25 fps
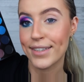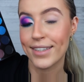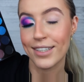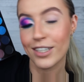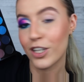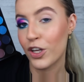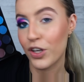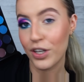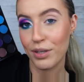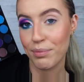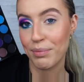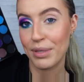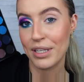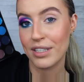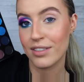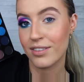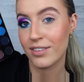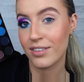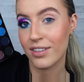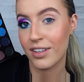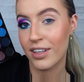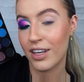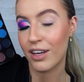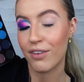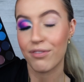like look at me.
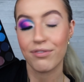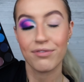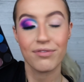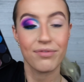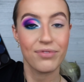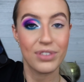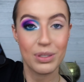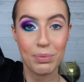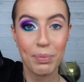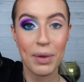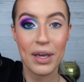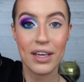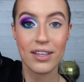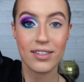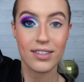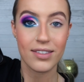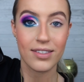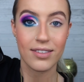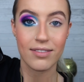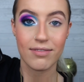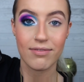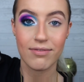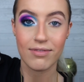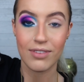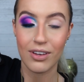I have
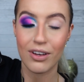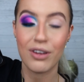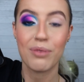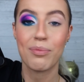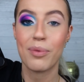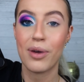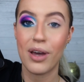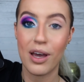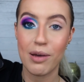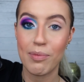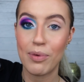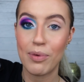space on my